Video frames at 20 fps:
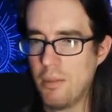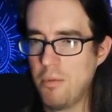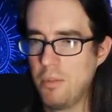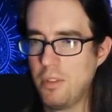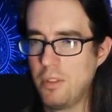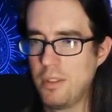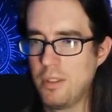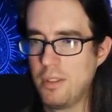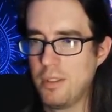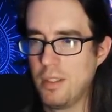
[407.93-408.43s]

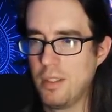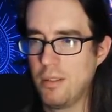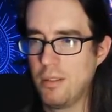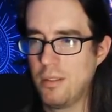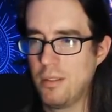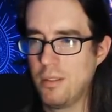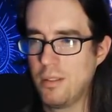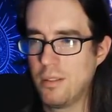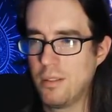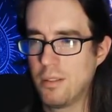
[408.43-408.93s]
was, it
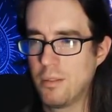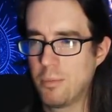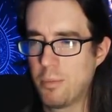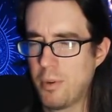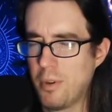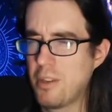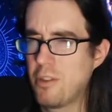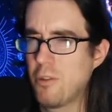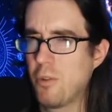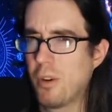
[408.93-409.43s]
was
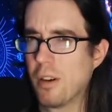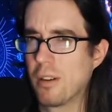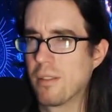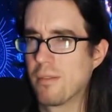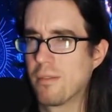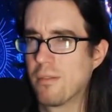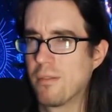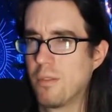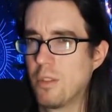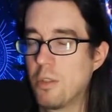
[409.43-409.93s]
pretty short,
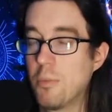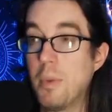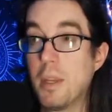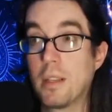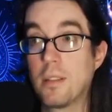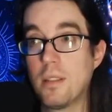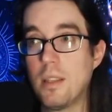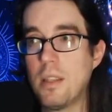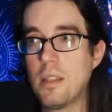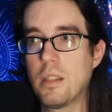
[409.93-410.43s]
which
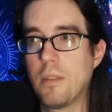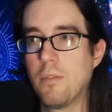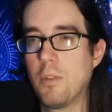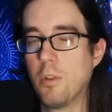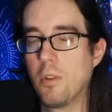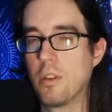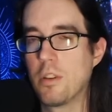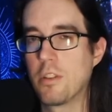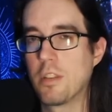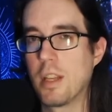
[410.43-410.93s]
makes sense if you
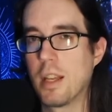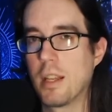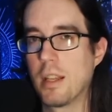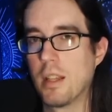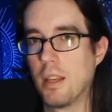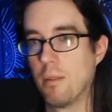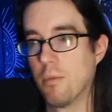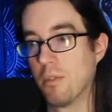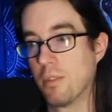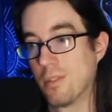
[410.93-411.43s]
understand
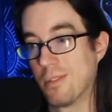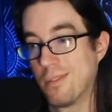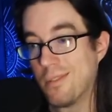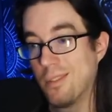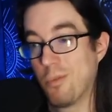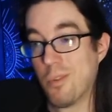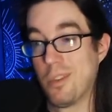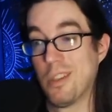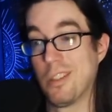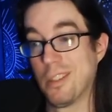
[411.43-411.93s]
that it was
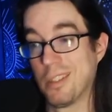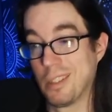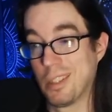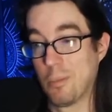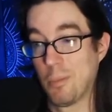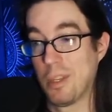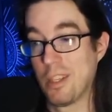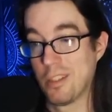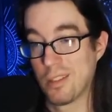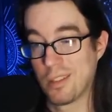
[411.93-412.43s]
originally going
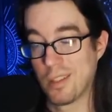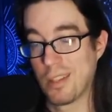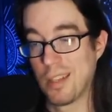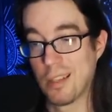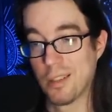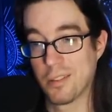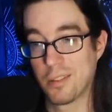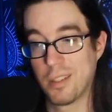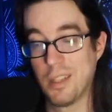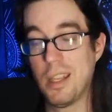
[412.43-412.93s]
to be just a D
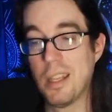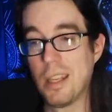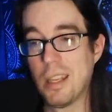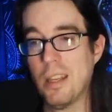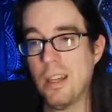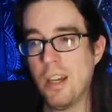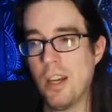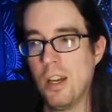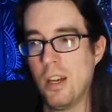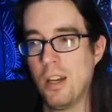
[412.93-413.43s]
L C,
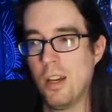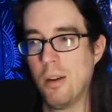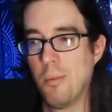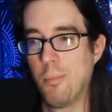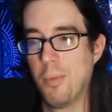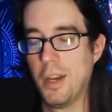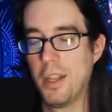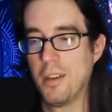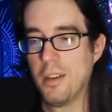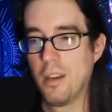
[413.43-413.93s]

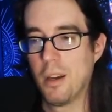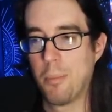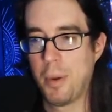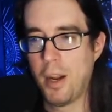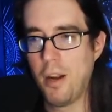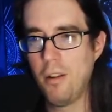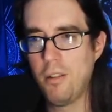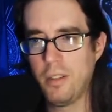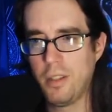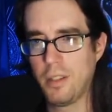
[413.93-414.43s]
but
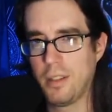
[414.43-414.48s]
apparently